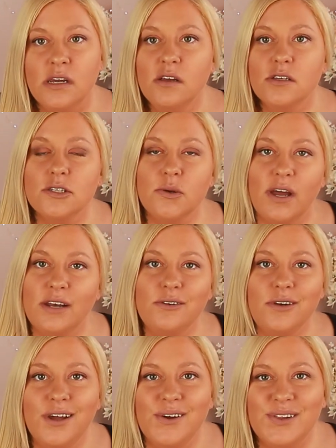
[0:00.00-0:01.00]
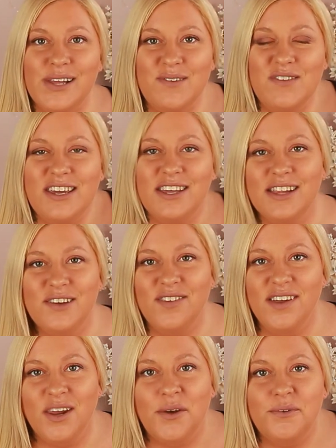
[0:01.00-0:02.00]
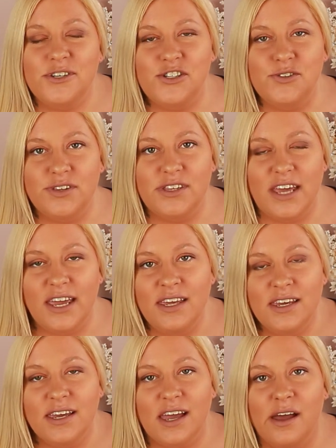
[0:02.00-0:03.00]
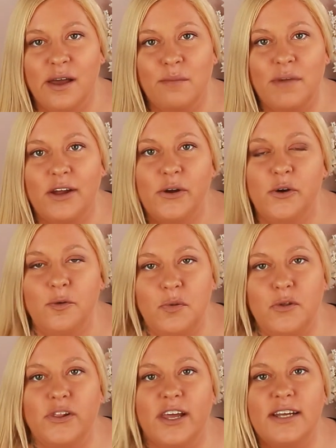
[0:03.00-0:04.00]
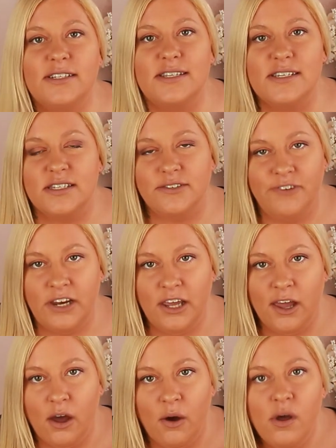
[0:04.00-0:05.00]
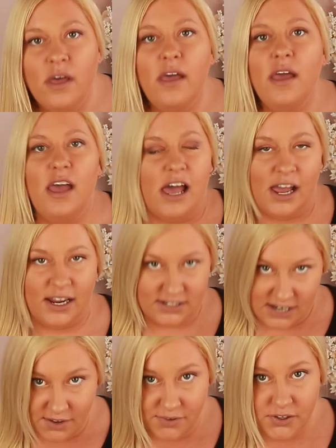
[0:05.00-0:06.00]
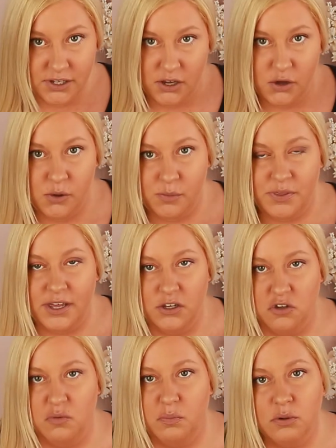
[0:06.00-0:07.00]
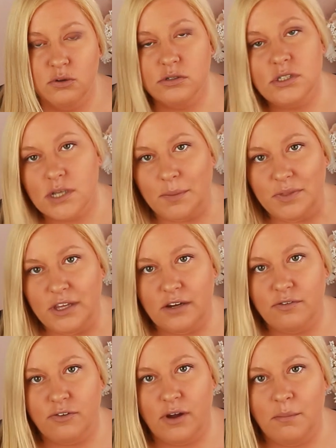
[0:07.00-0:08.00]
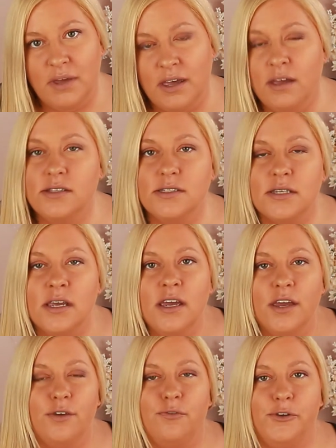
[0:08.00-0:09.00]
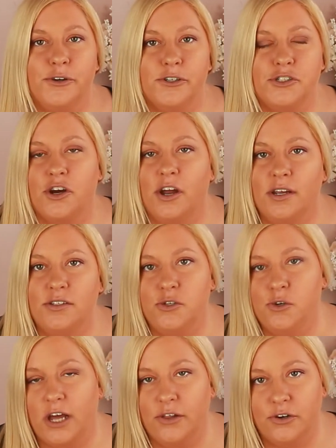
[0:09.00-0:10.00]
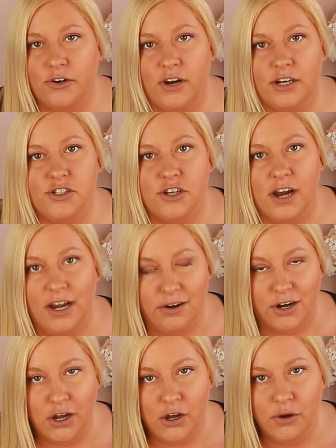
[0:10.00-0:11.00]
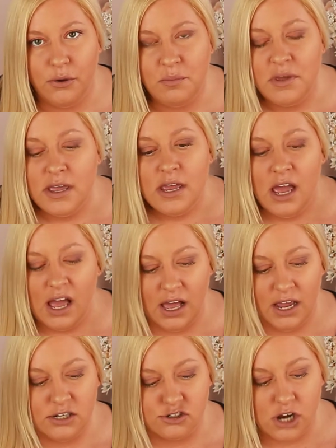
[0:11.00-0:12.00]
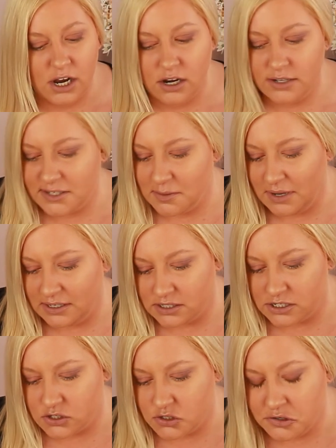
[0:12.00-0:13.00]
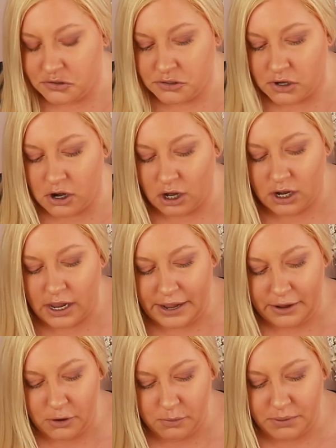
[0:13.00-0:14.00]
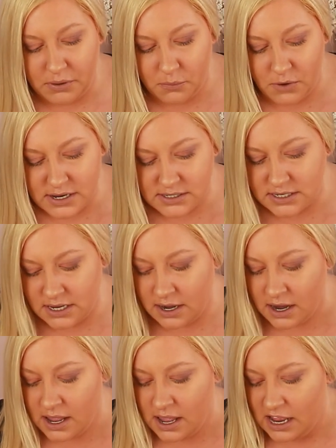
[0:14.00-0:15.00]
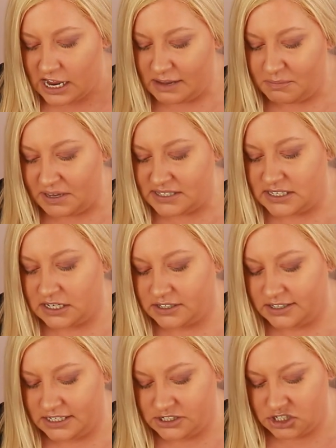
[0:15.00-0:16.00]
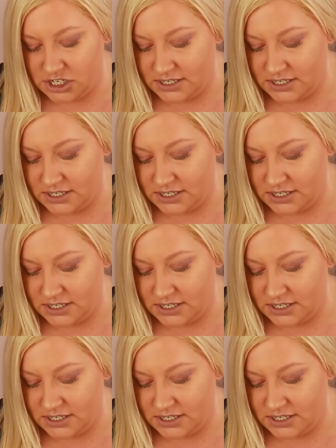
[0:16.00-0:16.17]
So I don't know. Let me know what you think. I hope you liked this video. I definitely hope that you pulled something from it if you're trying to color correct your hair at home. I tried not to make this too long. I hope it wasn't. I basically